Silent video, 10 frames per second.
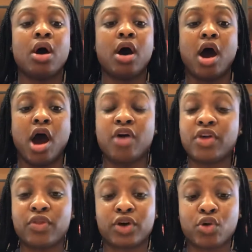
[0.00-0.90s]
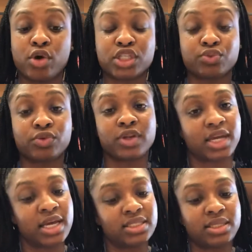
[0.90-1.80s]
although the courts ruled
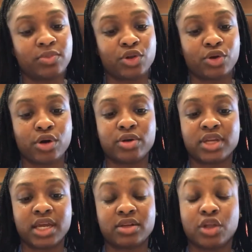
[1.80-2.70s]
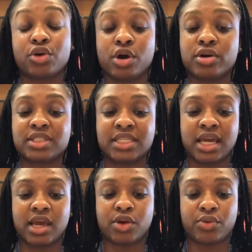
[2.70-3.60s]
against them, the girls
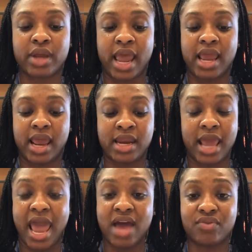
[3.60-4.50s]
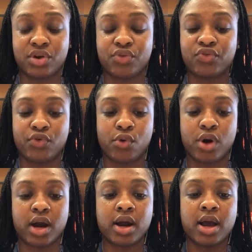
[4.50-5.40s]
did create an avenue
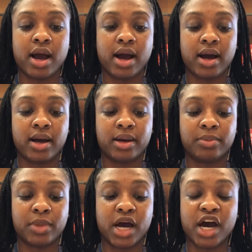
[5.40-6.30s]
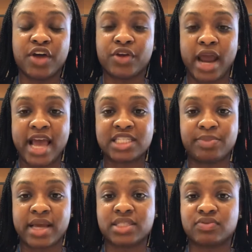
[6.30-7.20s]
for other
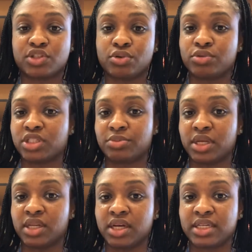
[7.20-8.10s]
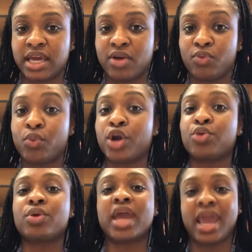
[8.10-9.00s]
aspects of school to be looked at where
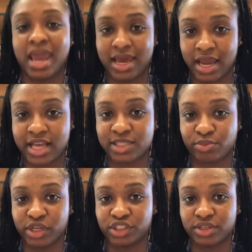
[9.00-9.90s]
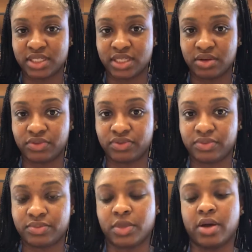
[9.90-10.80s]
you can express yourself.
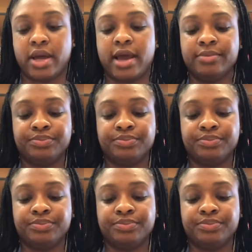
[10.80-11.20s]
Okay?